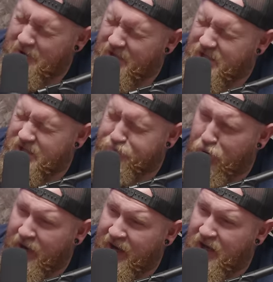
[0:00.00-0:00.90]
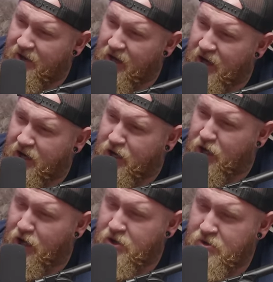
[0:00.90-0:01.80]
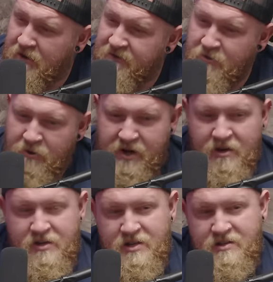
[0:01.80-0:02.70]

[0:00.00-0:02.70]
gonna spray everybody. Goo everywhere,